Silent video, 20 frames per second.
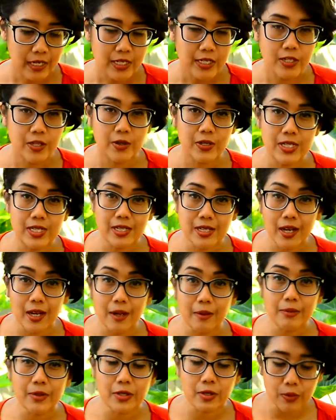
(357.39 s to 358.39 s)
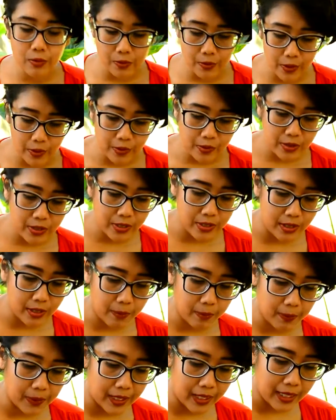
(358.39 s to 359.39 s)
So it's time to roast the
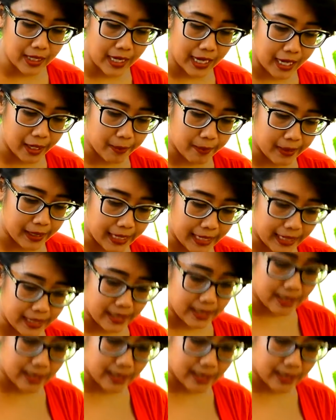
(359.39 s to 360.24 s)
pea eggplants,